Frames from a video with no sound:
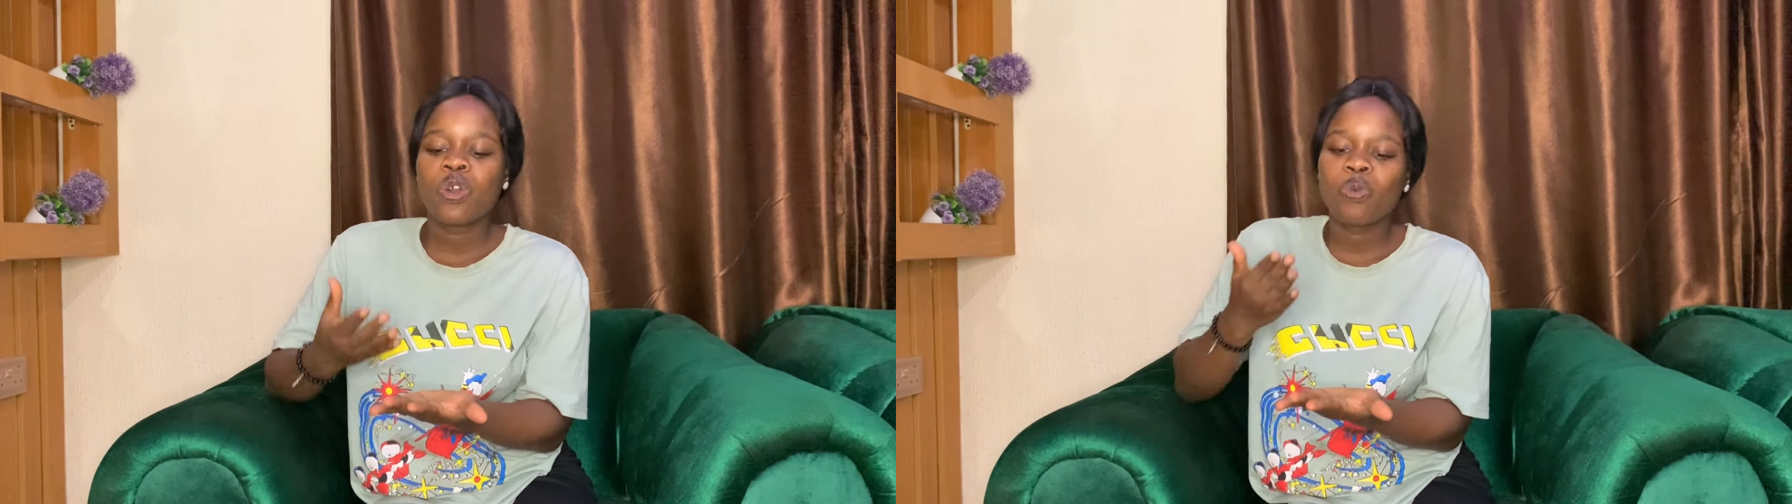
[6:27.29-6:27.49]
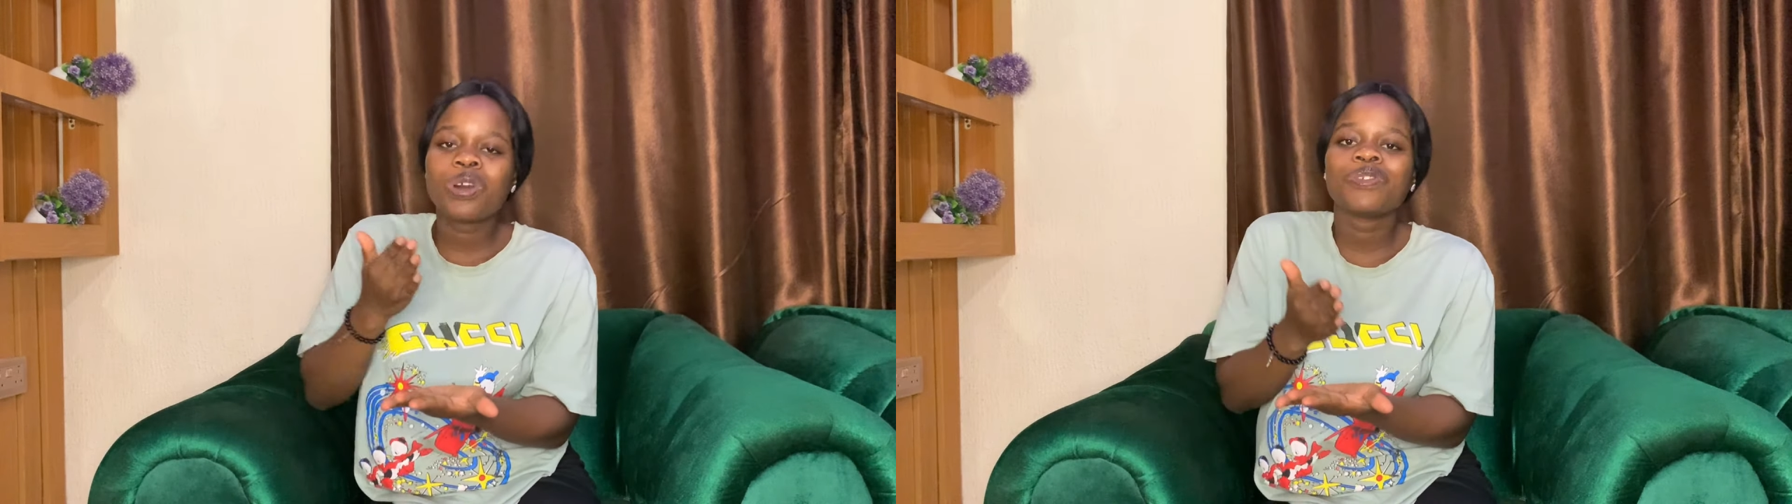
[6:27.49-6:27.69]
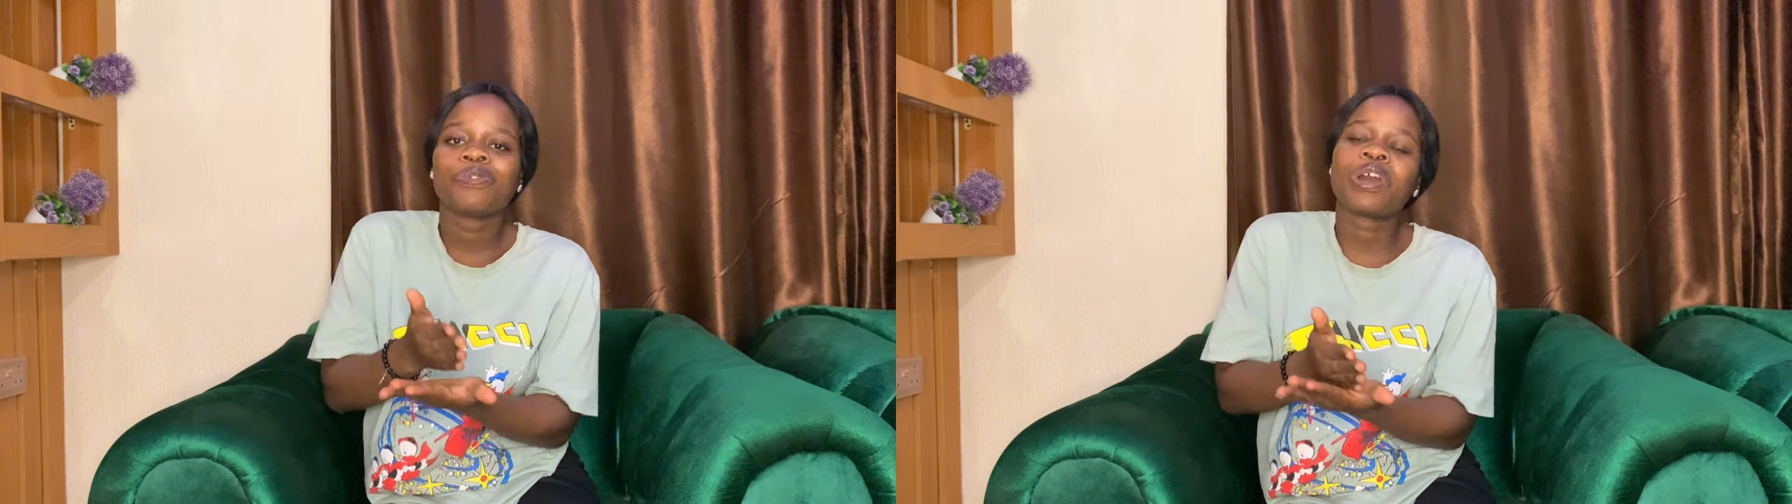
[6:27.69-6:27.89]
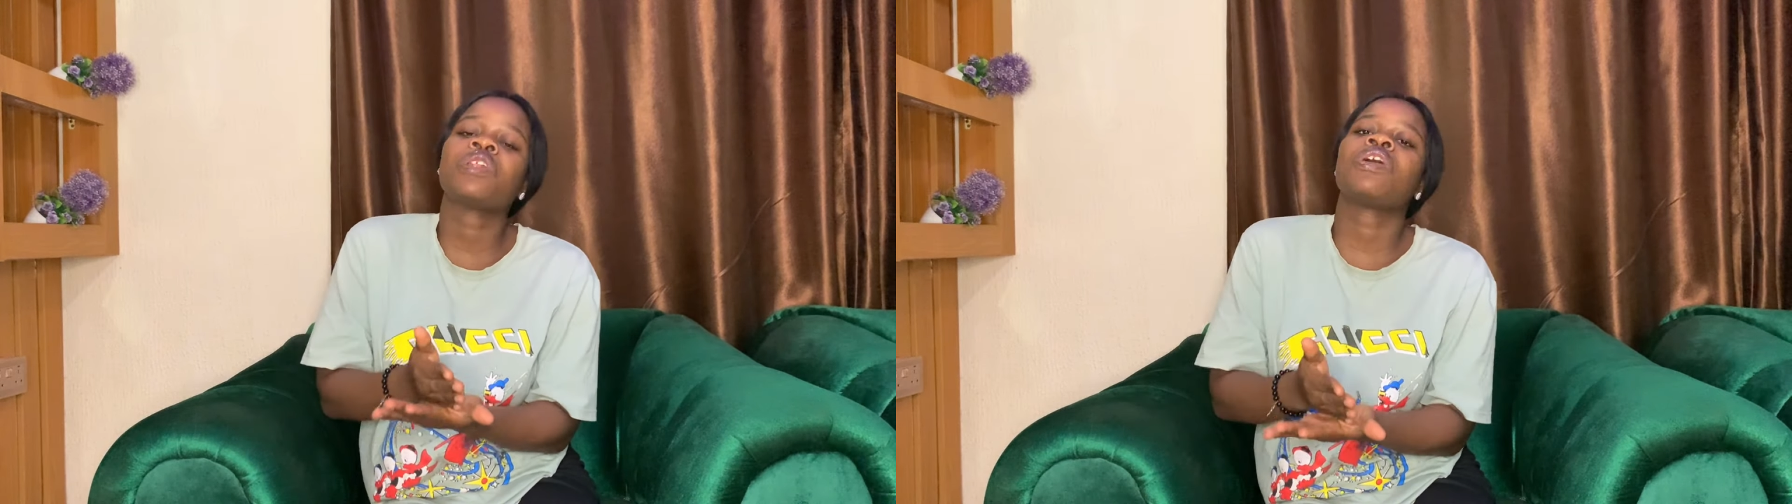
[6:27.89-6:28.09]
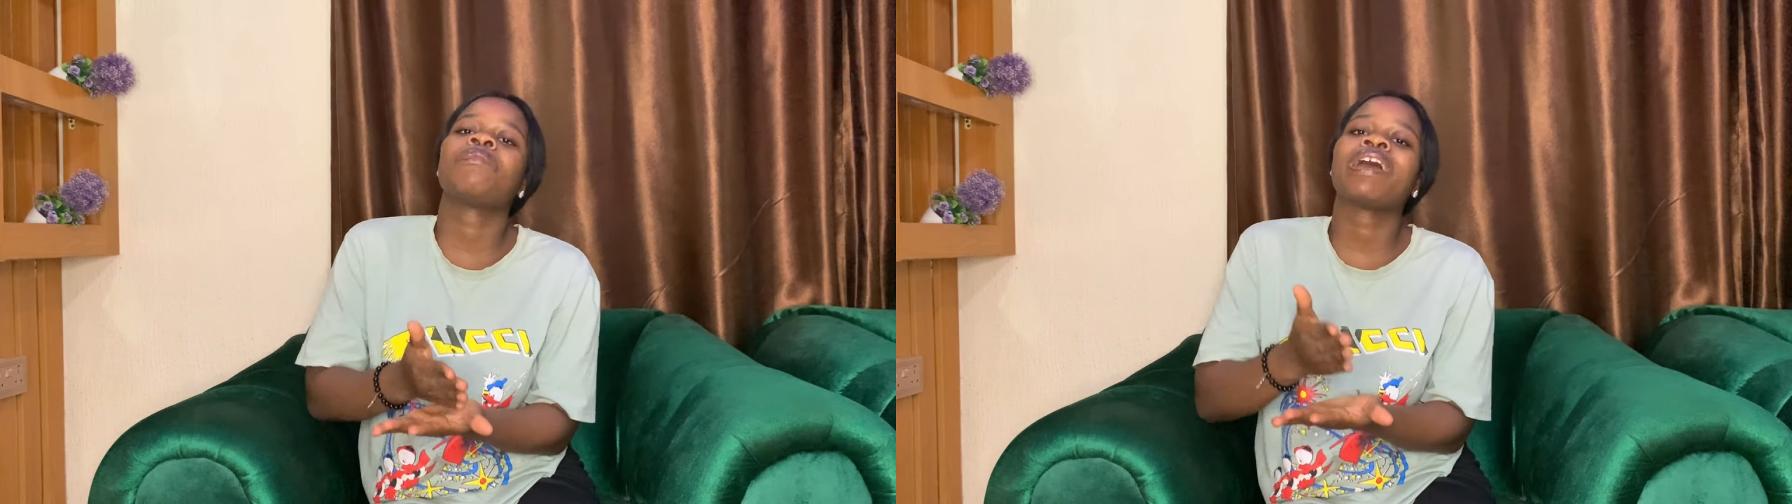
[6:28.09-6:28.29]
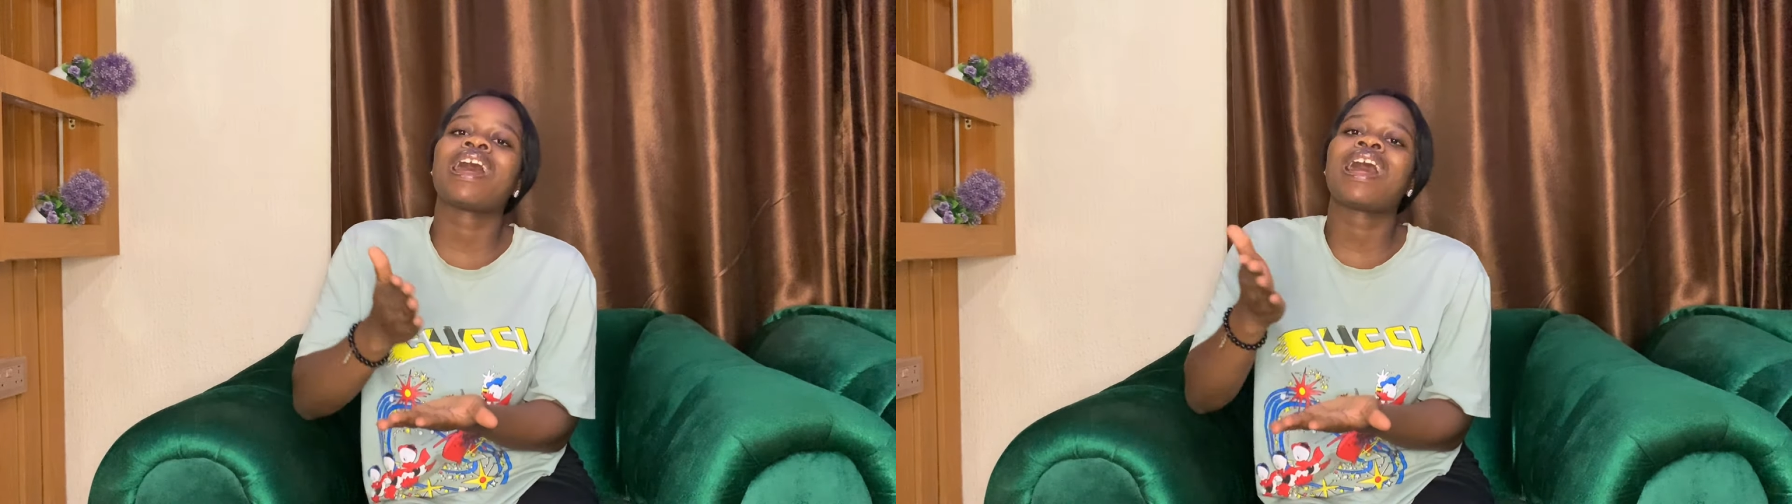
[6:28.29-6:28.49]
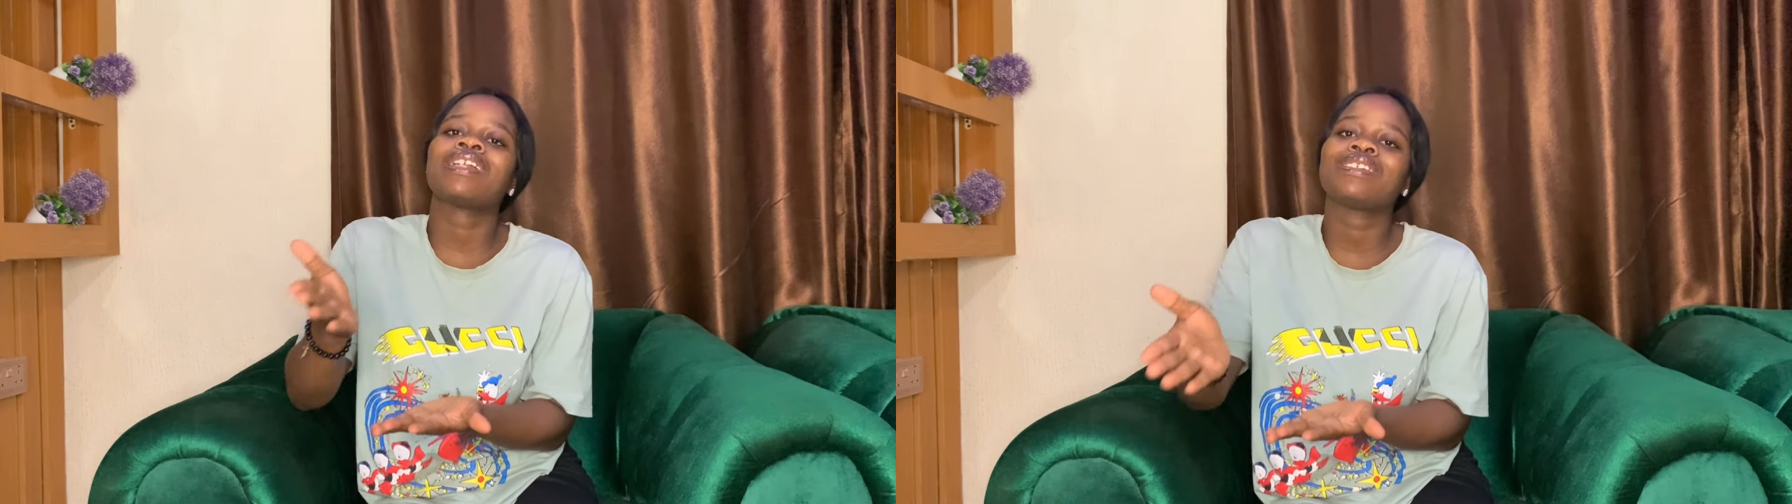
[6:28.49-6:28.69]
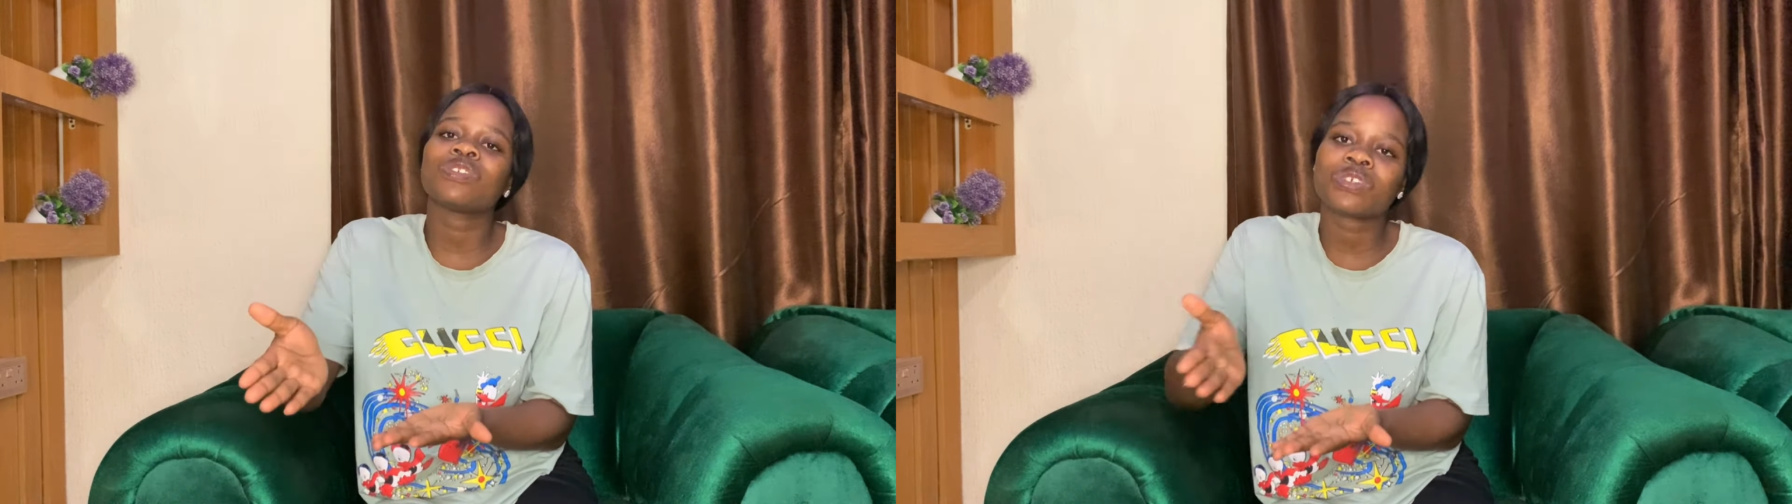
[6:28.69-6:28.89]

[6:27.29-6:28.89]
What value am I adding